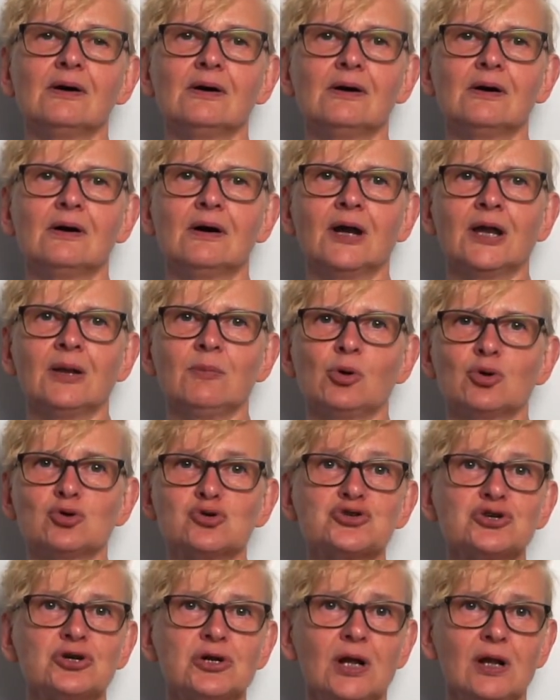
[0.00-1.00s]

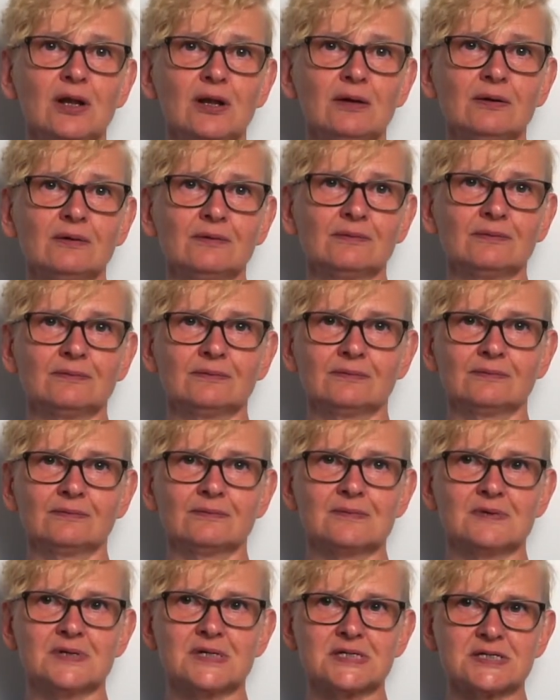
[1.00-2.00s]
Unemotional
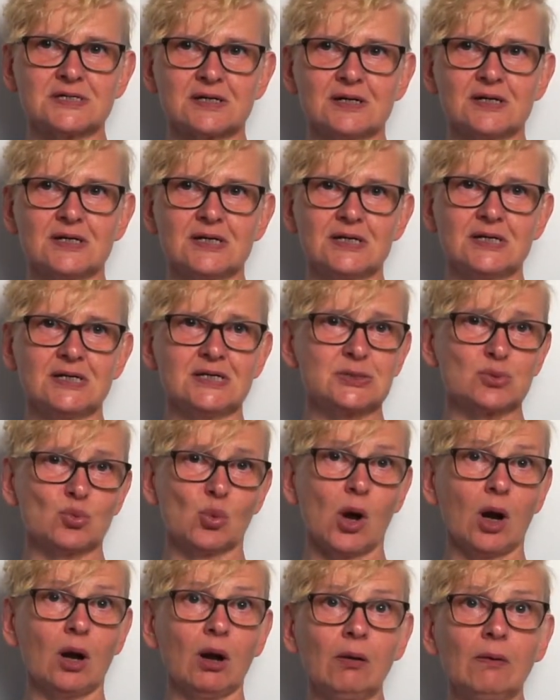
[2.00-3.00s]
side is
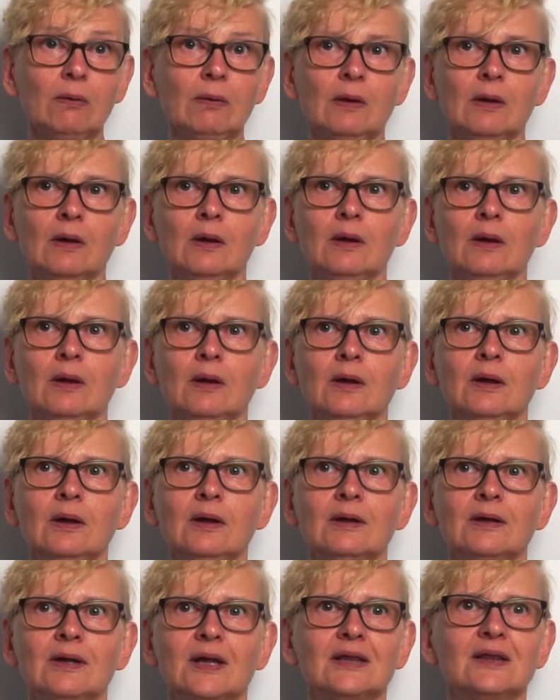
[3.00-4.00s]
one.
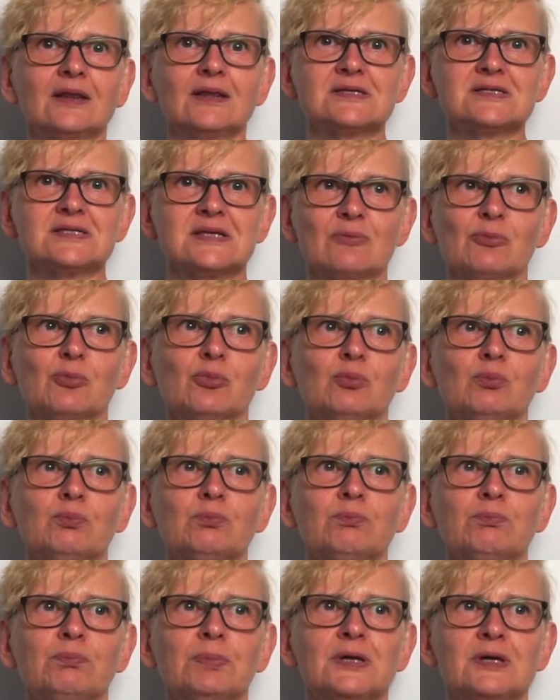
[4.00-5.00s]
That
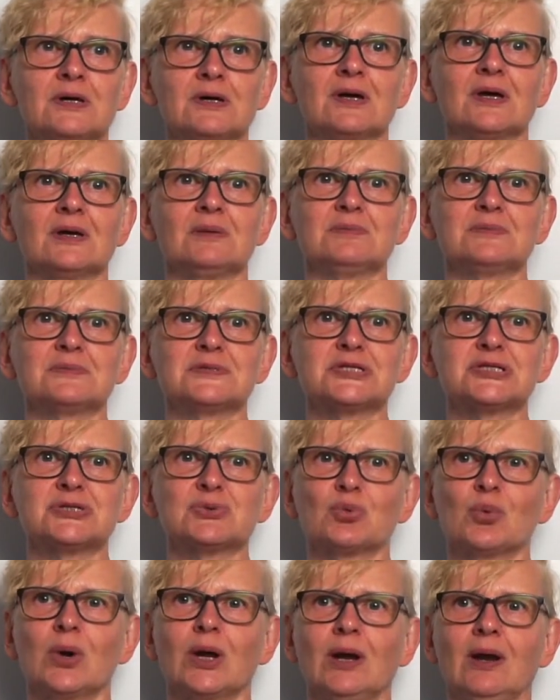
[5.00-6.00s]
sometimes
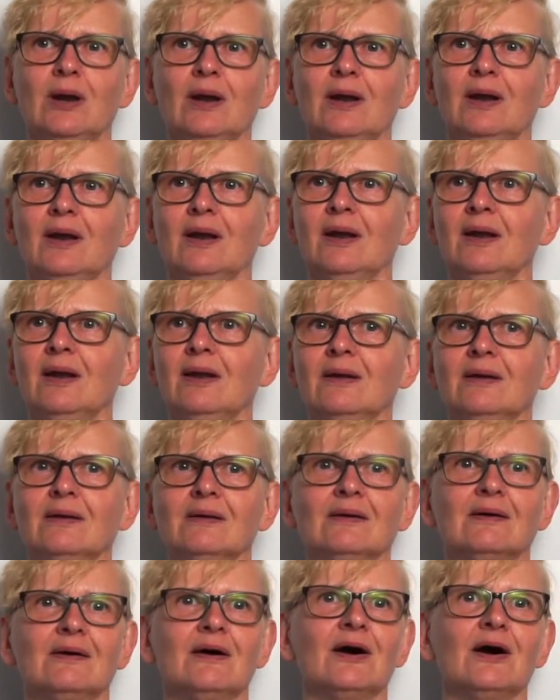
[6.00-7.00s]
when
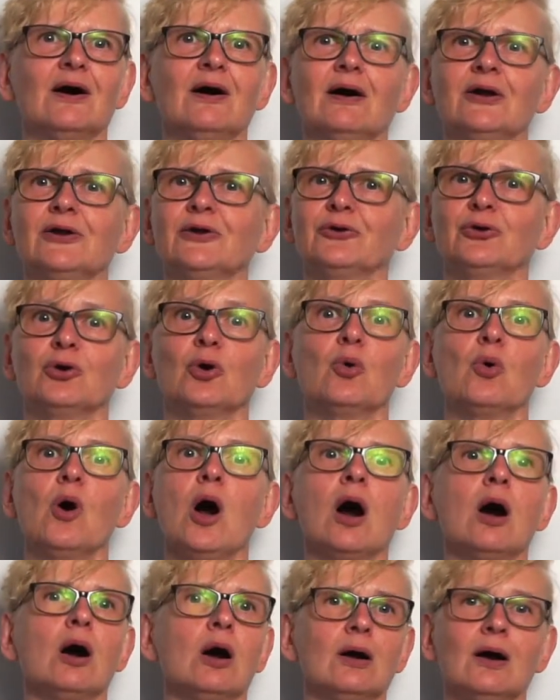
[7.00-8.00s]
I don't know
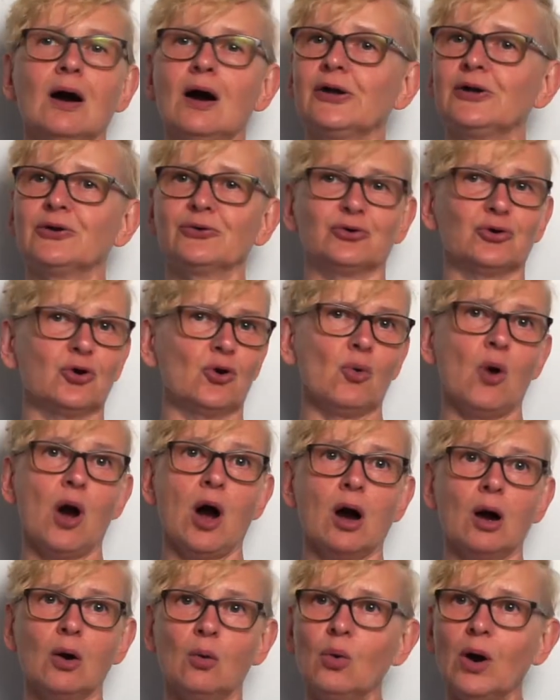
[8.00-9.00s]

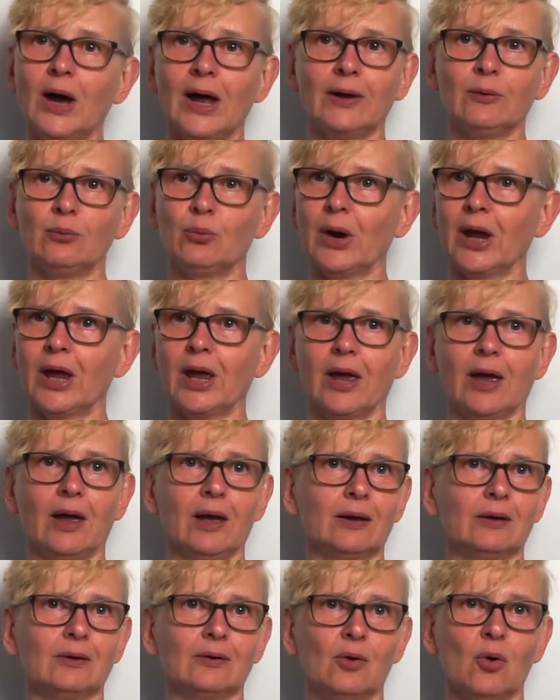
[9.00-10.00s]
how and where
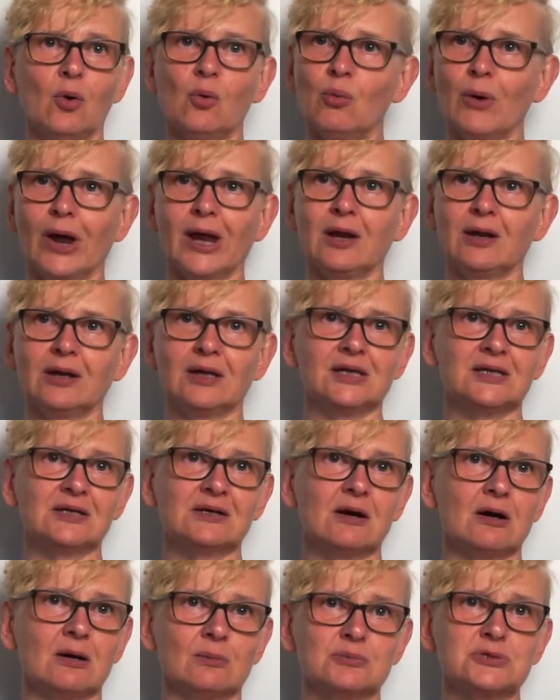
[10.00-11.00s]
or when it
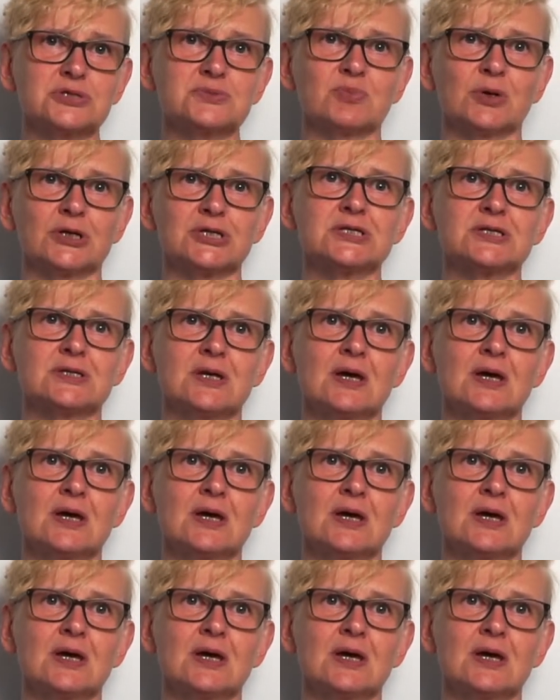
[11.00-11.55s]
comes, but